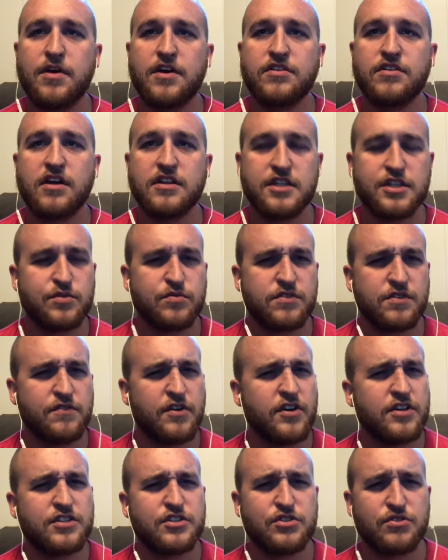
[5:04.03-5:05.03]
thought this was a
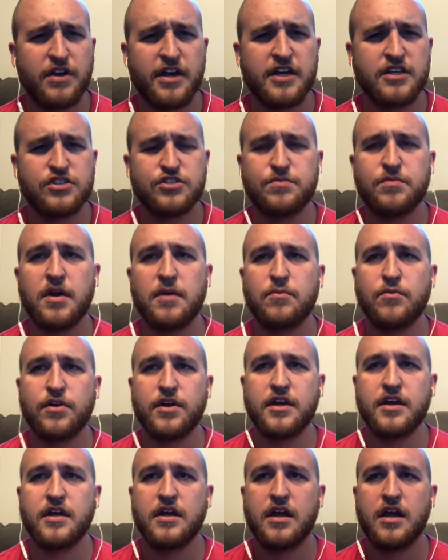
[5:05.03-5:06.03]
very strange
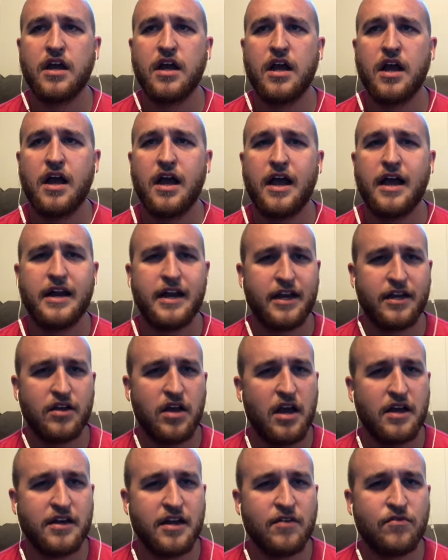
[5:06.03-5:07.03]
memory, and
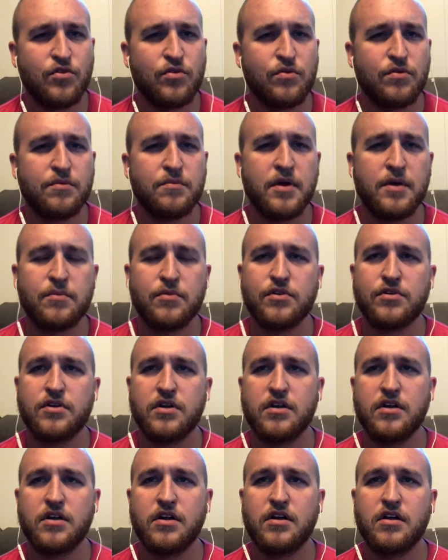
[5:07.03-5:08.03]
I never remembered,
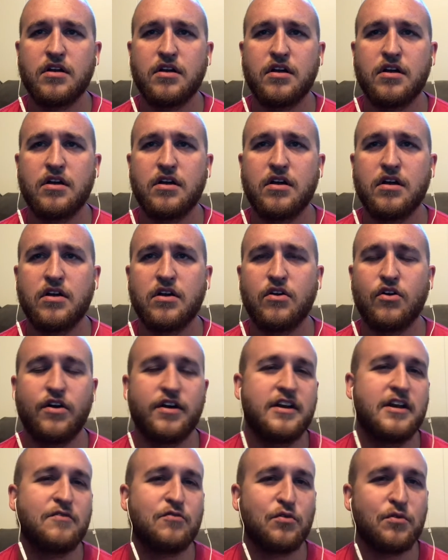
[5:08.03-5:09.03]
or I
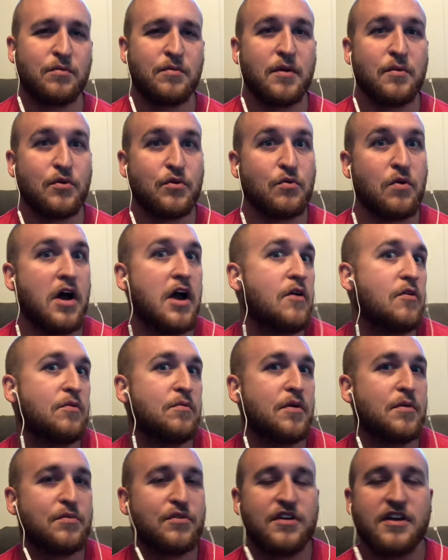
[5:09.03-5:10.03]
never remembered why I
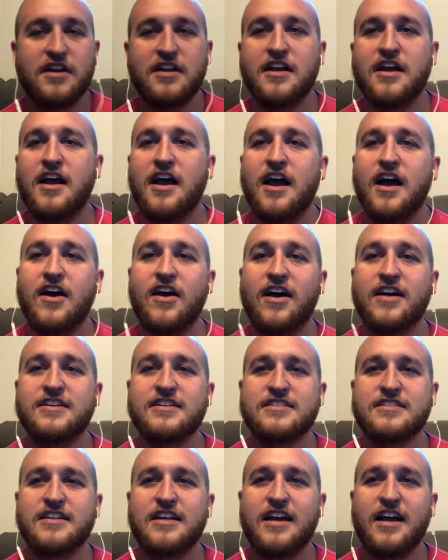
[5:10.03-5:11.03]
remembered it.
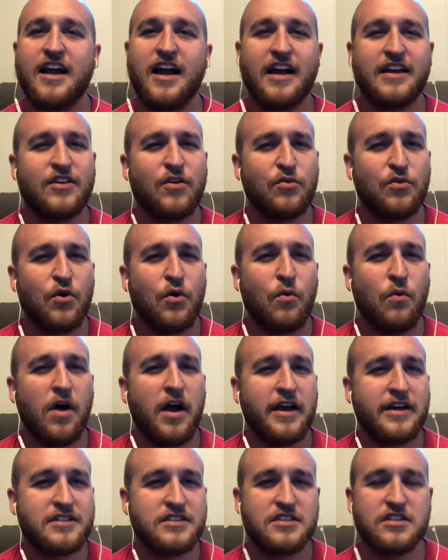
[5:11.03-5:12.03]
I don't know why
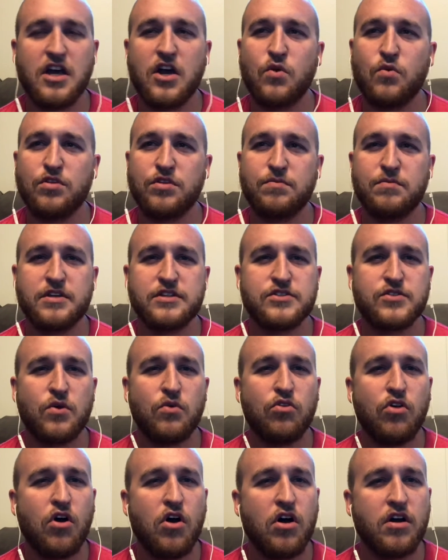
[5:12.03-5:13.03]
it stuck with me so
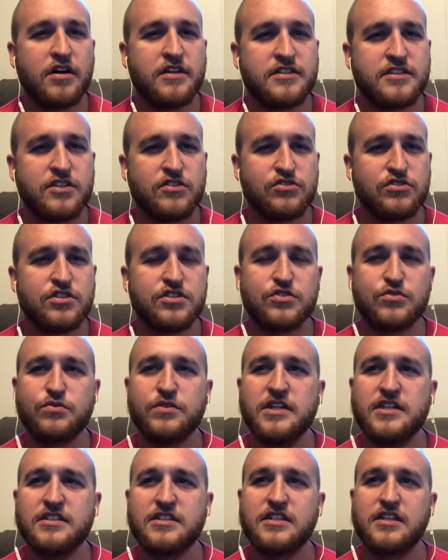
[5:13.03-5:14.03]
long until just
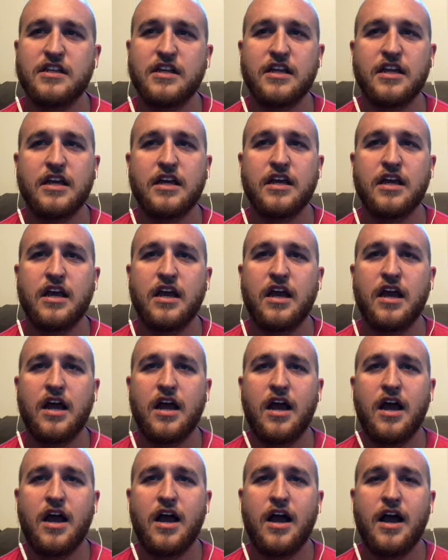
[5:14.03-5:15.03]
recently,
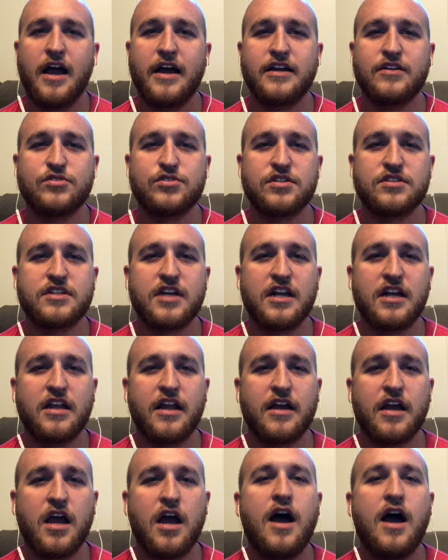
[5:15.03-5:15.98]
and it was just kind of like,